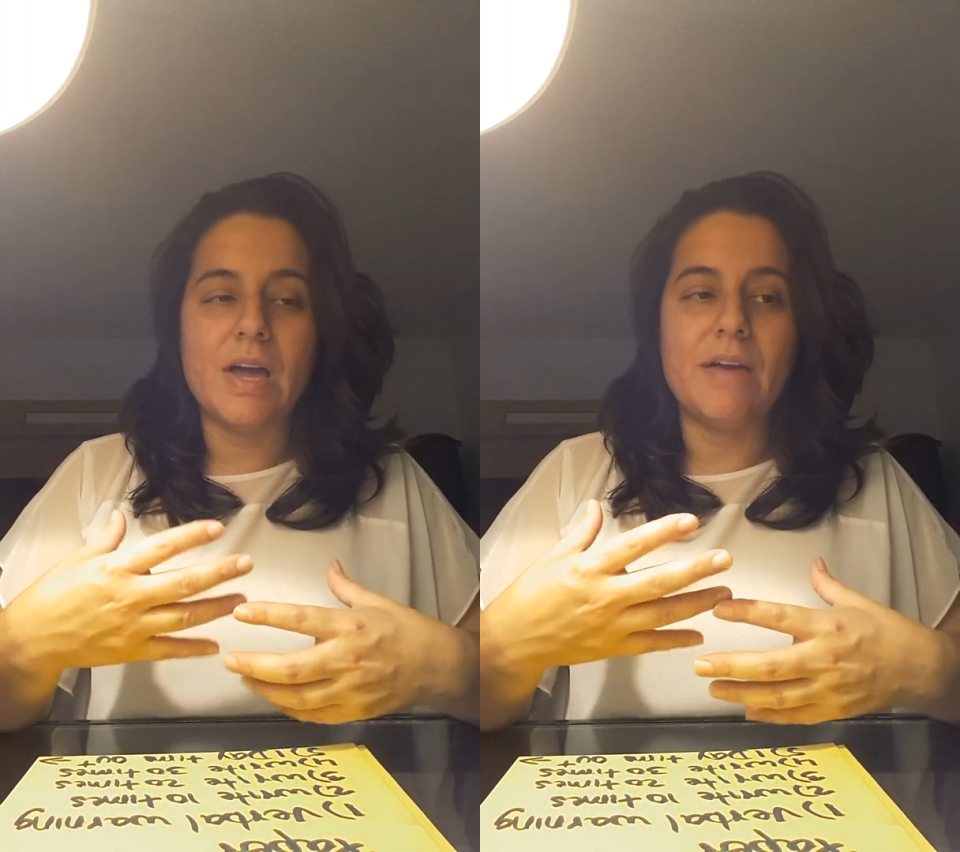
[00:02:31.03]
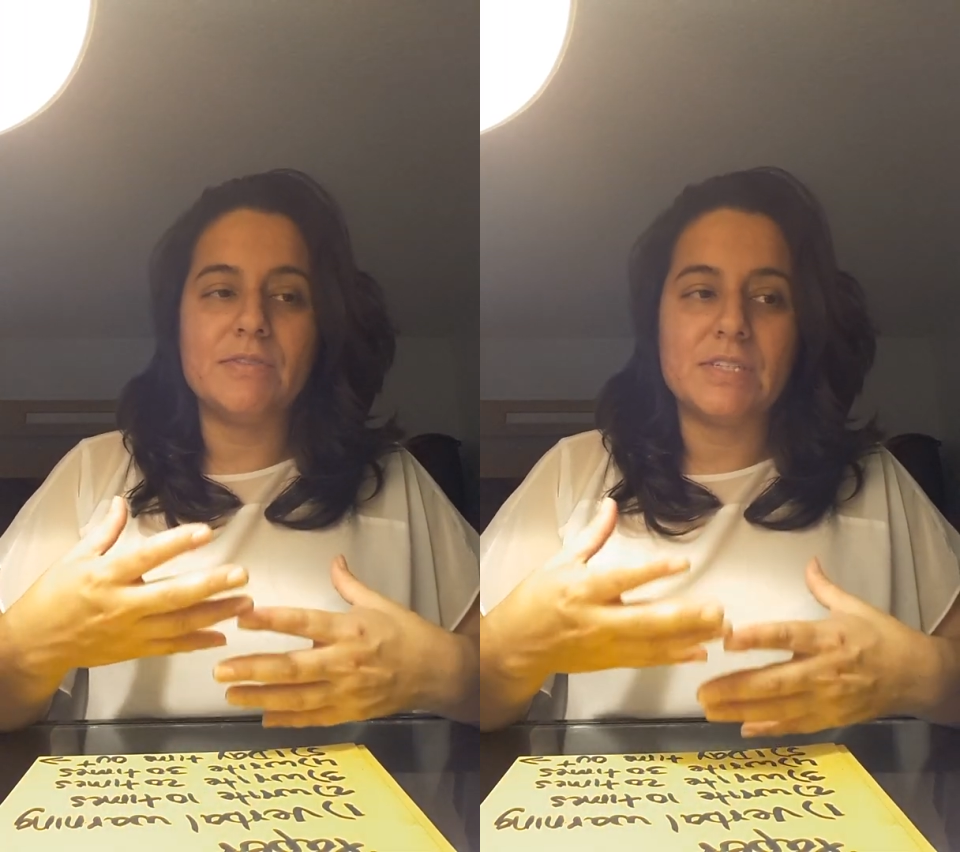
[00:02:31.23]

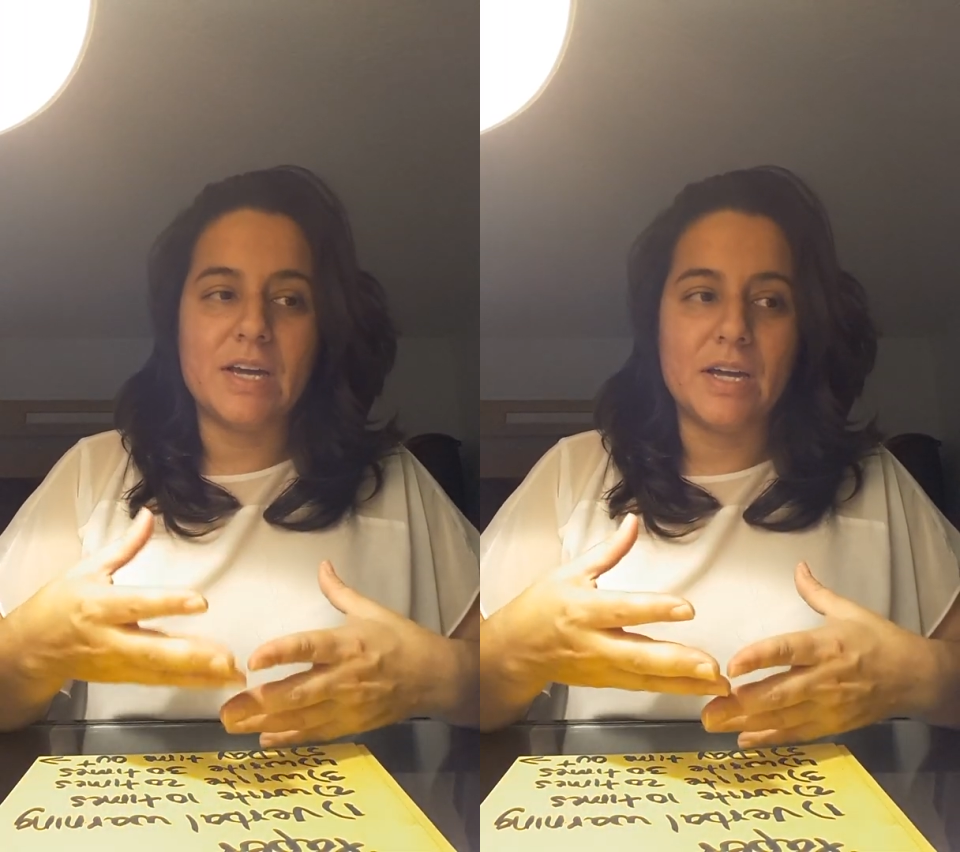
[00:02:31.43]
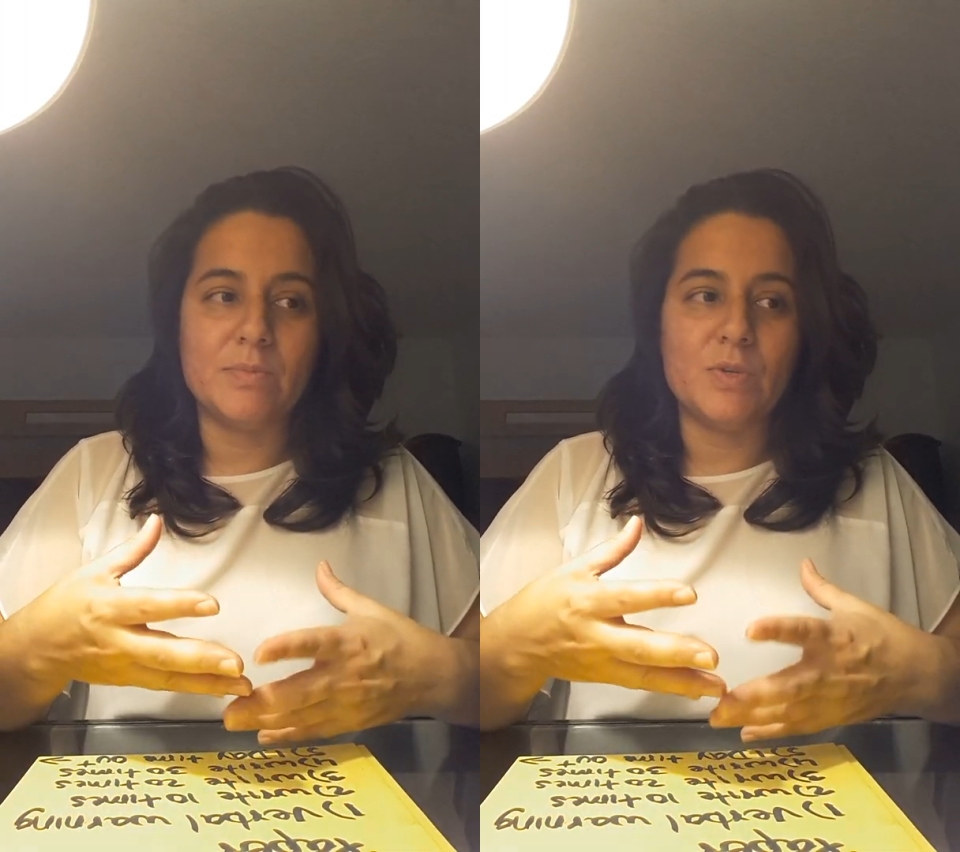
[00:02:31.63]
have
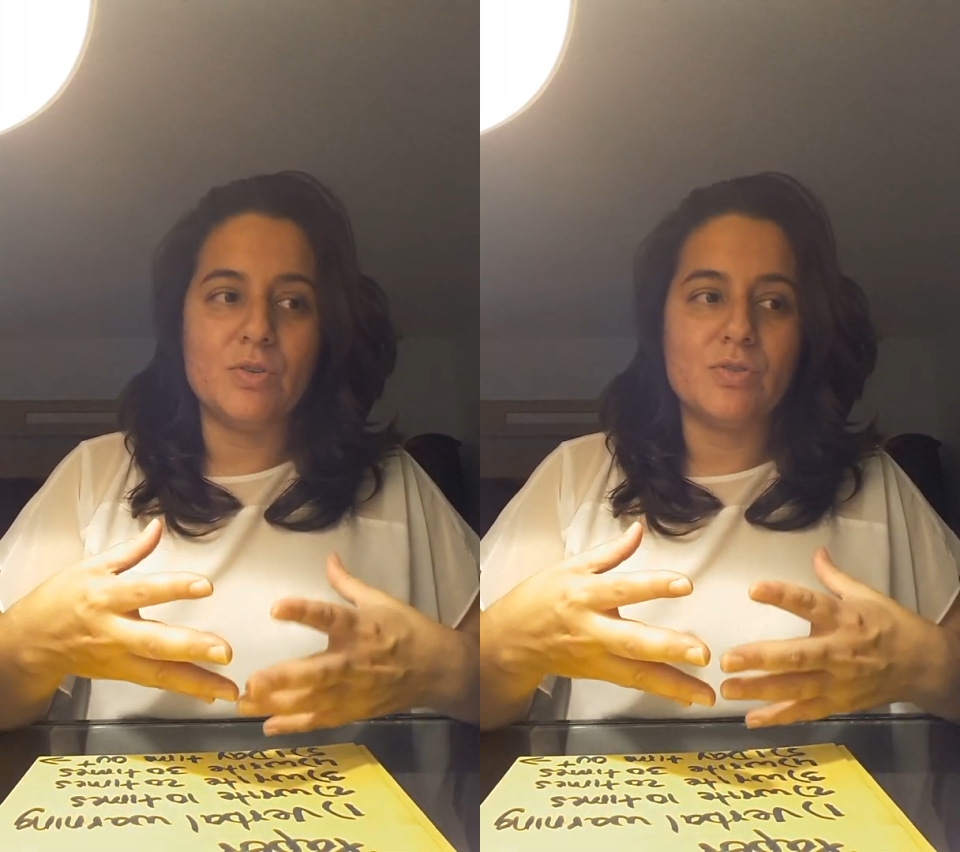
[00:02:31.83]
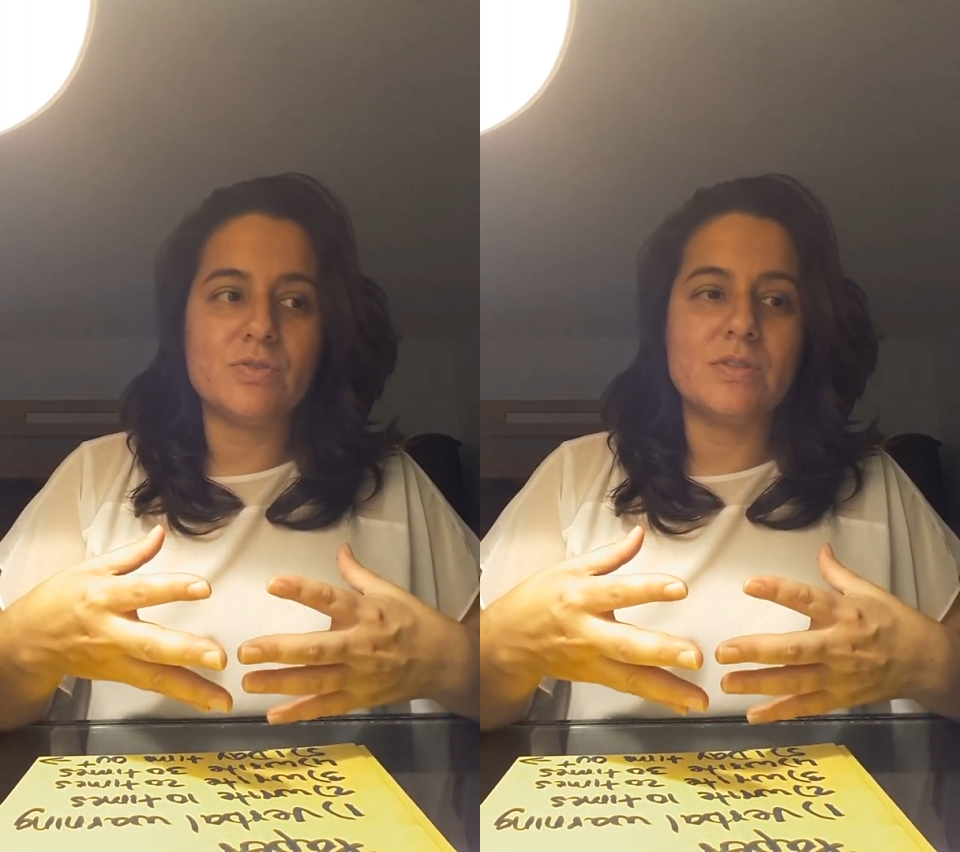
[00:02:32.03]
time. You
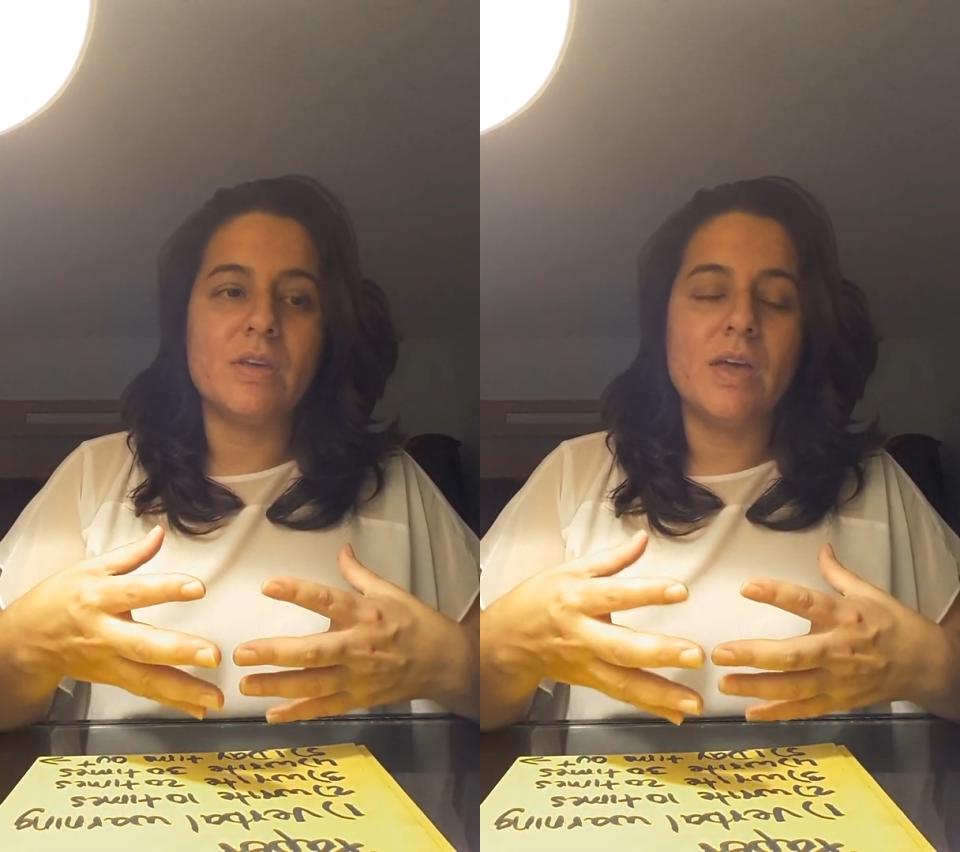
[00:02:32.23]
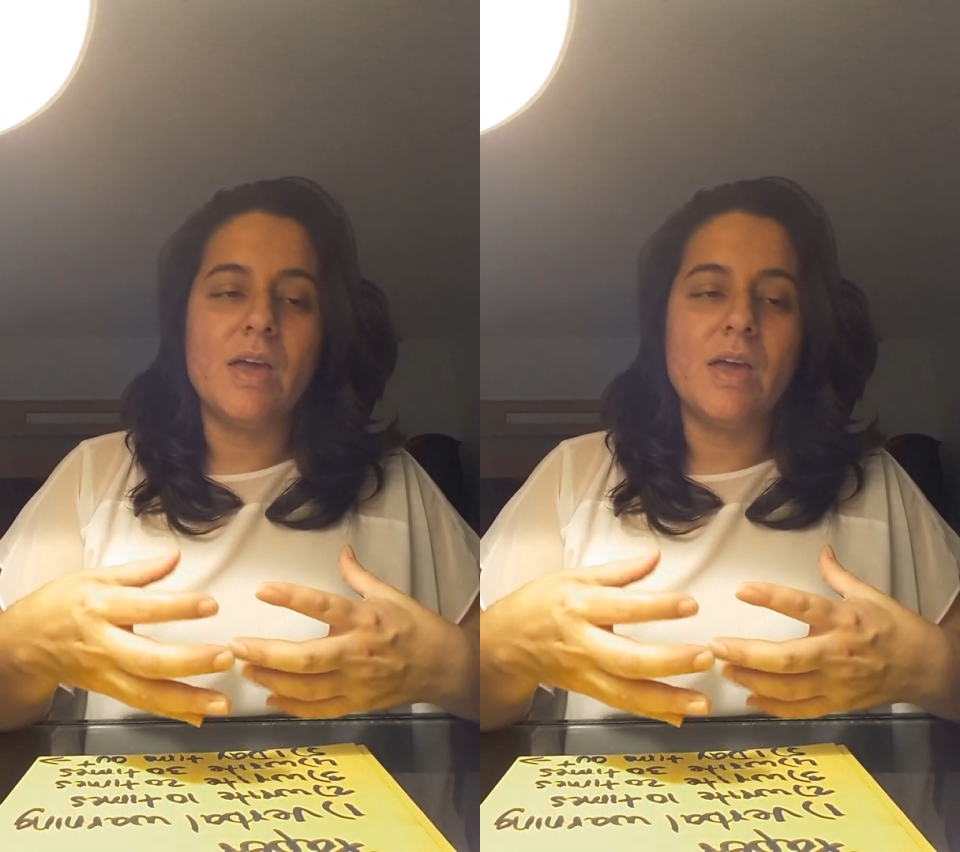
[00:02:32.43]
just